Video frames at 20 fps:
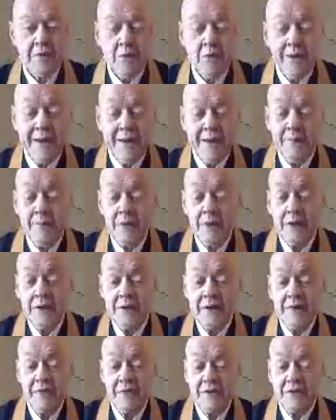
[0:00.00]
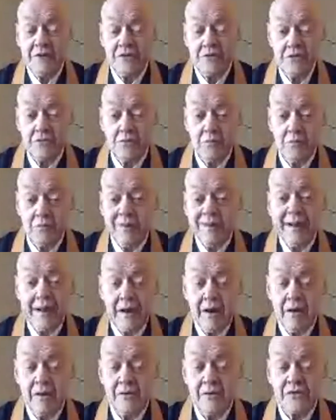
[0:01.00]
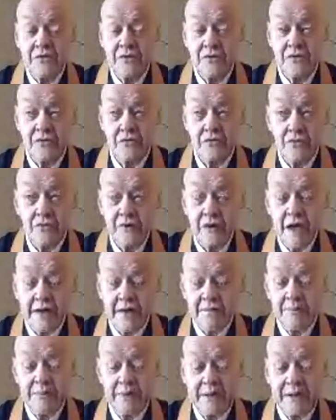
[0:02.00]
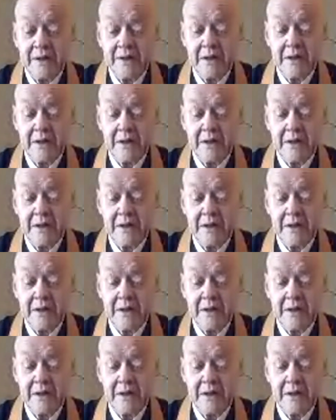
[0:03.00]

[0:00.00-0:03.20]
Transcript: But what I'm endeavoring to bring us to contemplate a